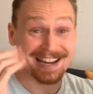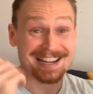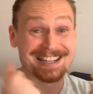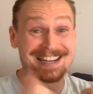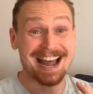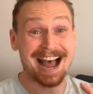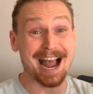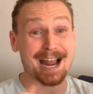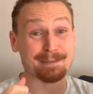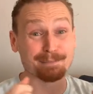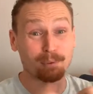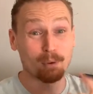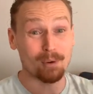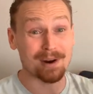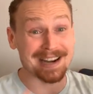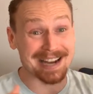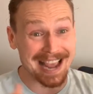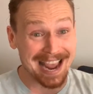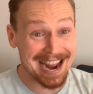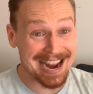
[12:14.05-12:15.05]

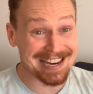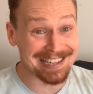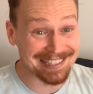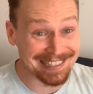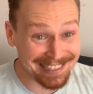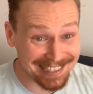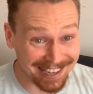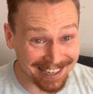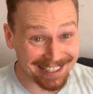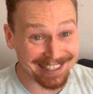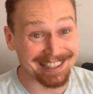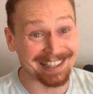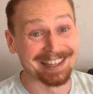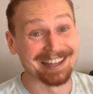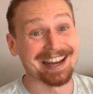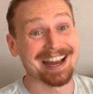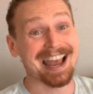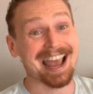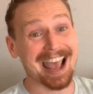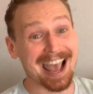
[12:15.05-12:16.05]
9.8, son.
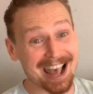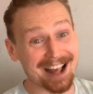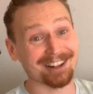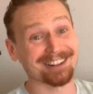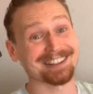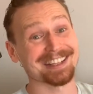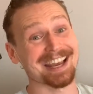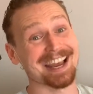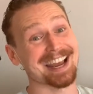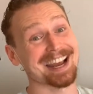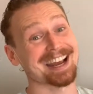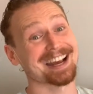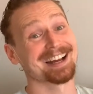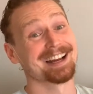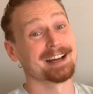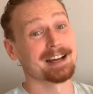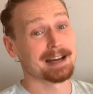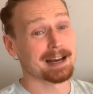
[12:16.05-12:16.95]
Hell yeah.